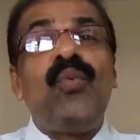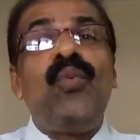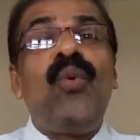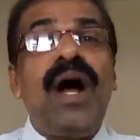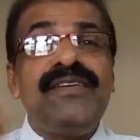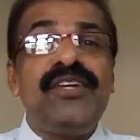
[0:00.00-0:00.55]

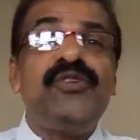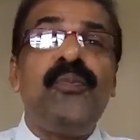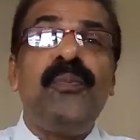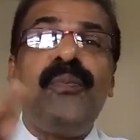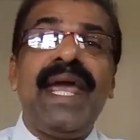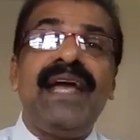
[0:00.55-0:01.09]
wanted to
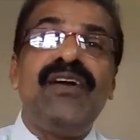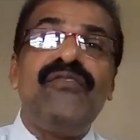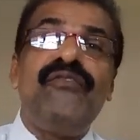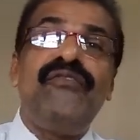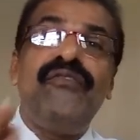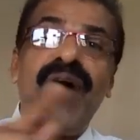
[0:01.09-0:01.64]

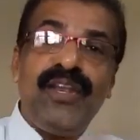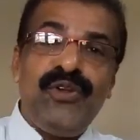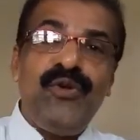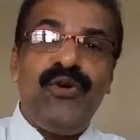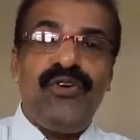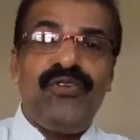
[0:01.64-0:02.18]
make
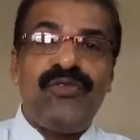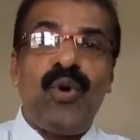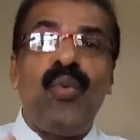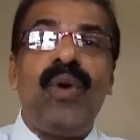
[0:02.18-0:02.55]
fun of,